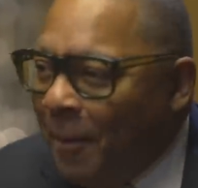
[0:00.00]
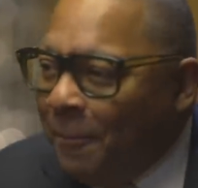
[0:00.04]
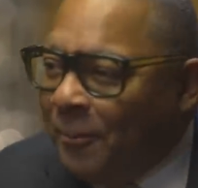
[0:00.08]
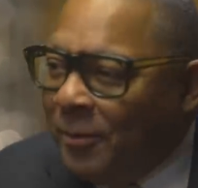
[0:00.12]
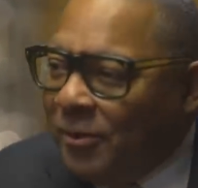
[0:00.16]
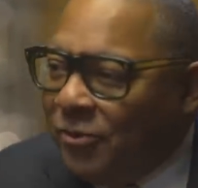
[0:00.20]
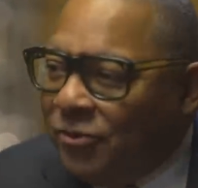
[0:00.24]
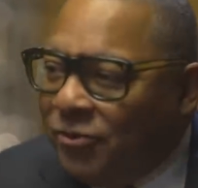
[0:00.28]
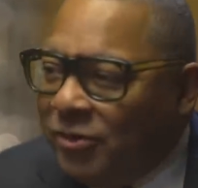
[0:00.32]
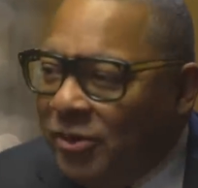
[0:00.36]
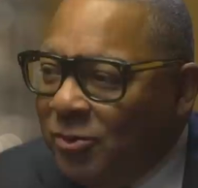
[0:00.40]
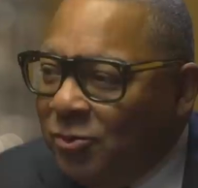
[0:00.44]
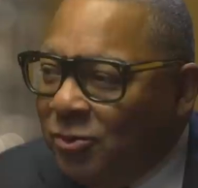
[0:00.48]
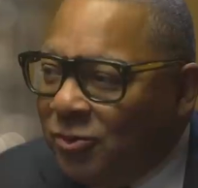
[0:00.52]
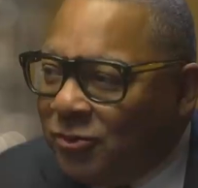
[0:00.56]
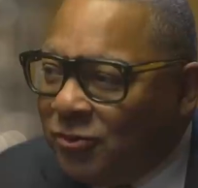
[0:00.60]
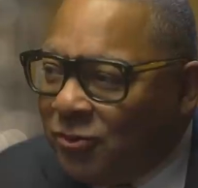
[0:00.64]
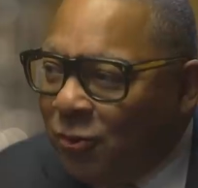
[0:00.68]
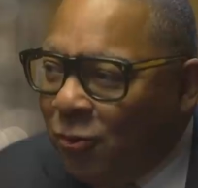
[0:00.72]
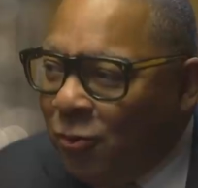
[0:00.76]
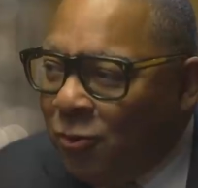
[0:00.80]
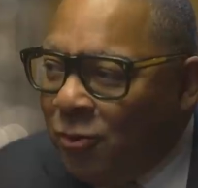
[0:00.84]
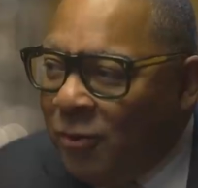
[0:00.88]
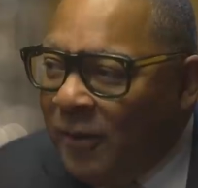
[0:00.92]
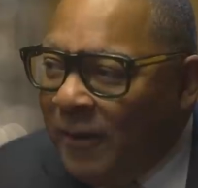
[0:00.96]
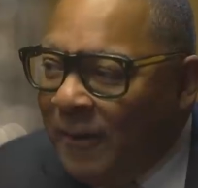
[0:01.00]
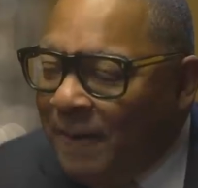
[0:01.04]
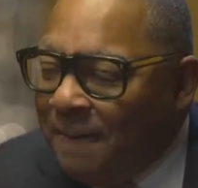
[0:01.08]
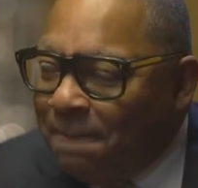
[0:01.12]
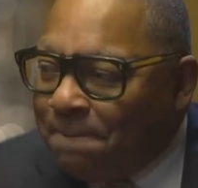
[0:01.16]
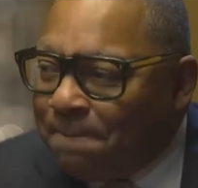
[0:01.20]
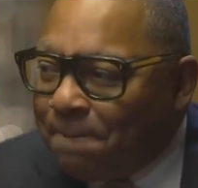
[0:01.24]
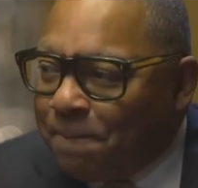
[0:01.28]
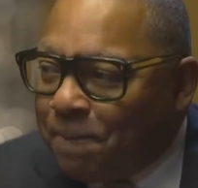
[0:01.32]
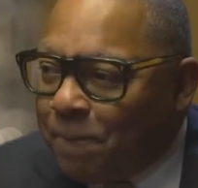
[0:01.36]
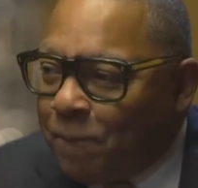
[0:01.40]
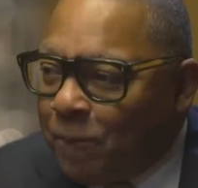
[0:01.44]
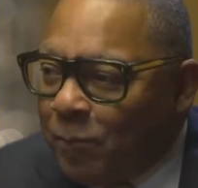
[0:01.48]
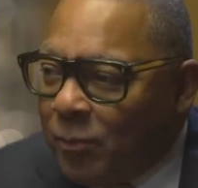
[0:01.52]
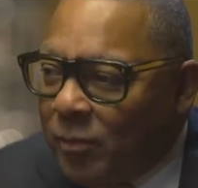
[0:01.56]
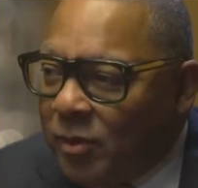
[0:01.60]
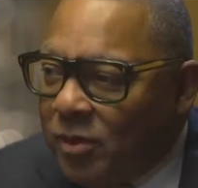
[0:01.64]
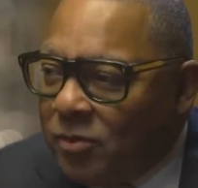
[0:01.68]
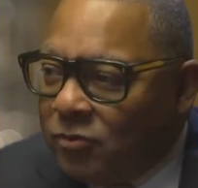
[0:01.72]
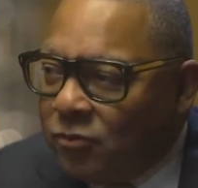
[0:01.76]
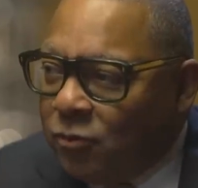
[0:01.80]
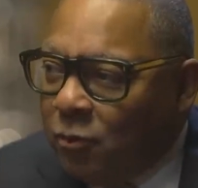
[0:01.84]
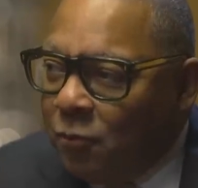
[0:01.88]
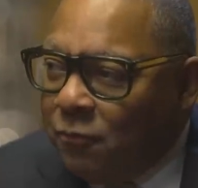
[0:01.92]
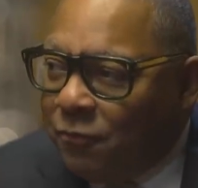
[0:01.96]
but she was so, uh,
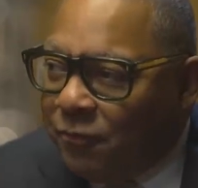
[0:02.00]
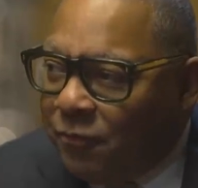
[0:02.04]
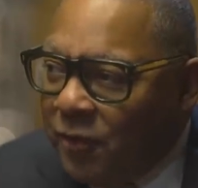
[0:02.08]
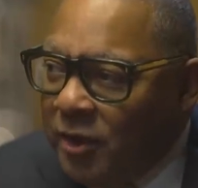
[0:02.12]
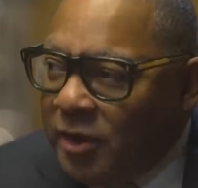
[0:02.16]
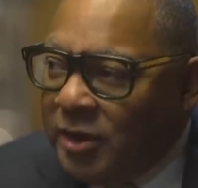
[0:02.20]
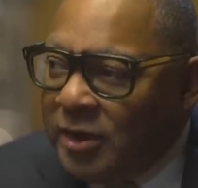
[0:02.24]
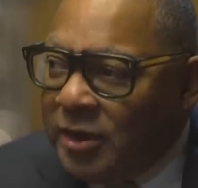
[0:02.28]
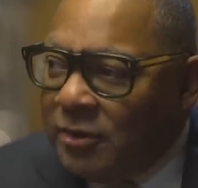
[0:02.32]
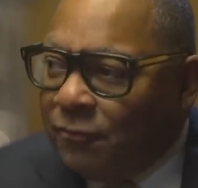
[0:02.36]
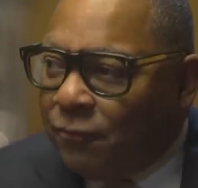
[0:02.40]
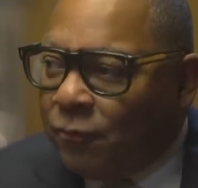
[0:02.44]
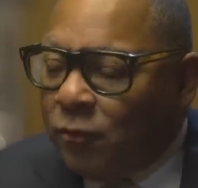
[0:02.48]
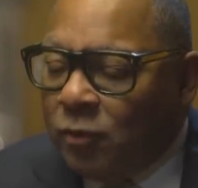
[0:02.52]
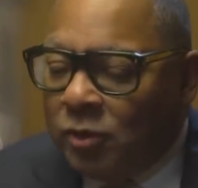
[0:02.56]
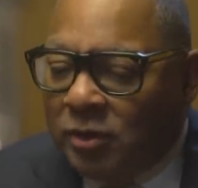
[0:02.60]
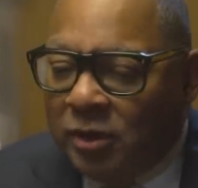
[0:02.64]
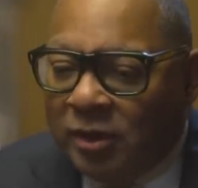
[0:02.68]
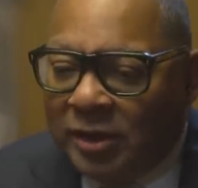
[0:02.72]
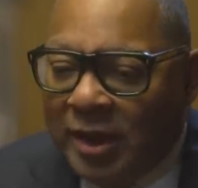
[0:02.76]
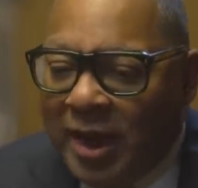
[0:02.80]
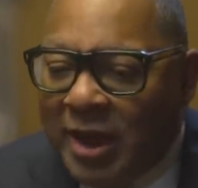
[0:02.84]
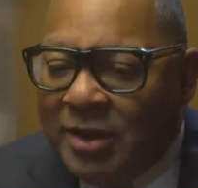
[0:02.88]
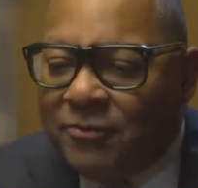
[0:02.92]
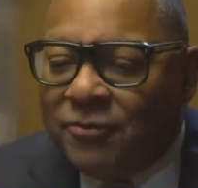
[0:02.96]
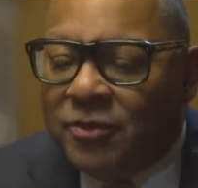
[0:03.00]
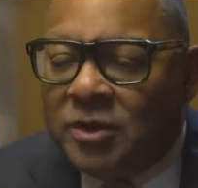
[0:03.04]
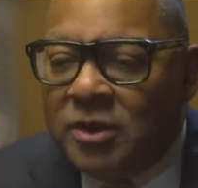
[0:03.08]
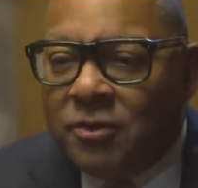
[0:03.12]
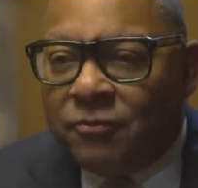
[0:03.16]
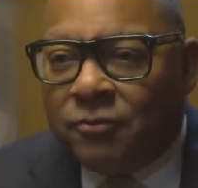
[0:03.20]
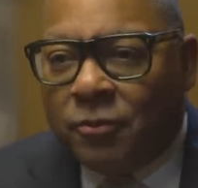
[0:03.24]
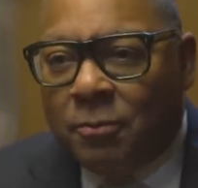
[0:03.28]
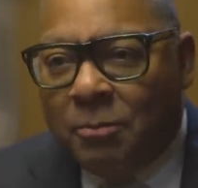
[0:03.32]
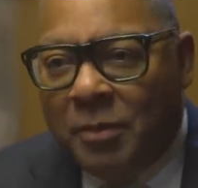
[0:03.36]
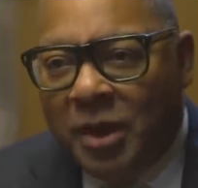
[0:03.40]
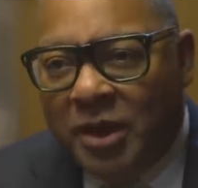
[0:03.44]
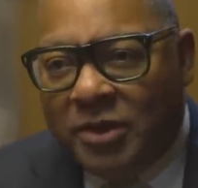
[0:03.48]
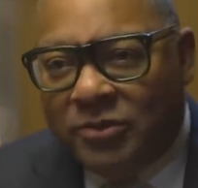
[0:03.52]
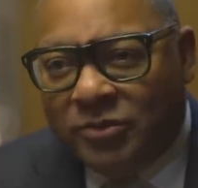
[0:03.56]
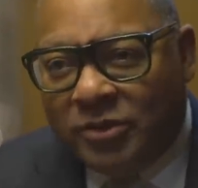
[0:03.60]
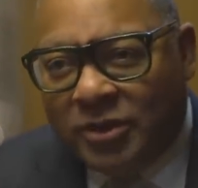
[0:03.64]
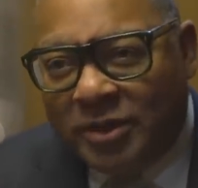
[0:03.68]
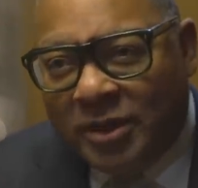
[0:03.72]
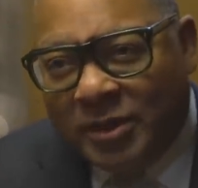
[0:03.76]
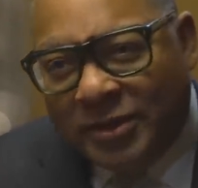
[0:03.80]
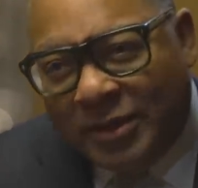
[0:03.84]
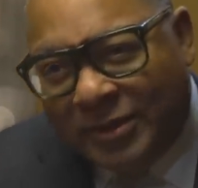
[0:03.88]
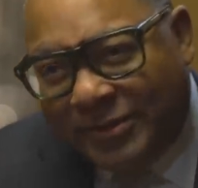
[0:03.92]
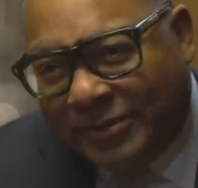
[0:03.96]
so funny and full of life and
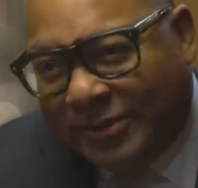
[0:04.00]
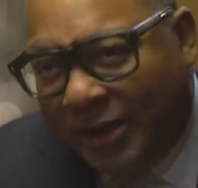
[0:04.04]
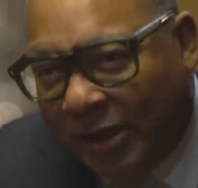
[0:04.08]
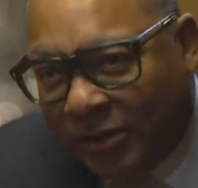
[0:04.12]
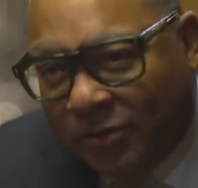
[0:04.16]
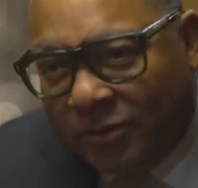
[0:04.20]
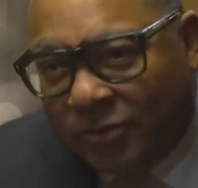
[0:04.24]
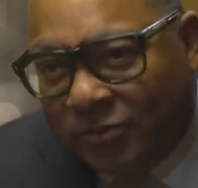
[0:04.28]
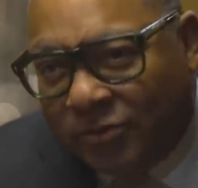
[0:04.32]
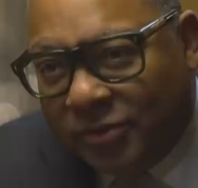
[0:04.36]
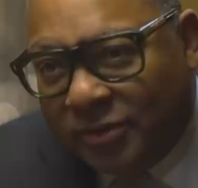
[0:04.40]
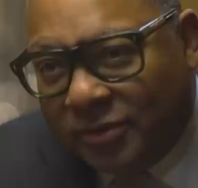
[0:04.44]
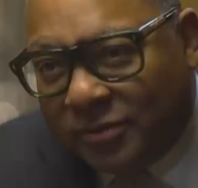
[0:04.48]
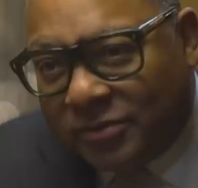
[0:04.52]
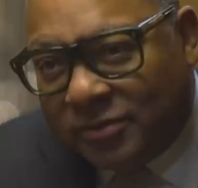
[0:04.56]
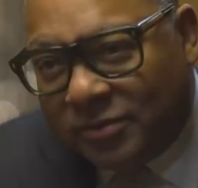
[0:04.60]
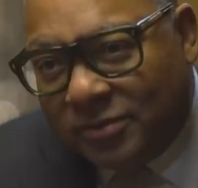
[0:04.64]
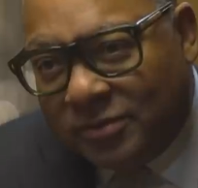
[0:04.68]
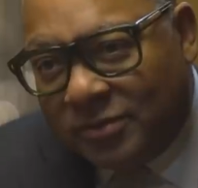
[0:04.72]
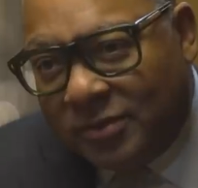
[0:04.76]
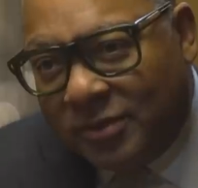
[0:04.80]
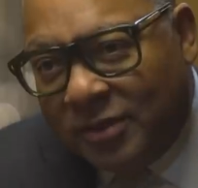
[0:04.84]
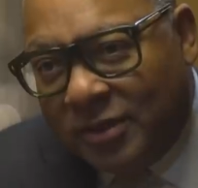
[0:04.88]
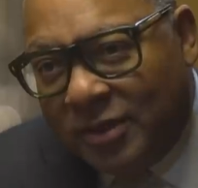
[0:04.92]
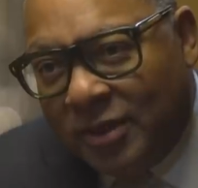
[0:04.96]
information and intelligence.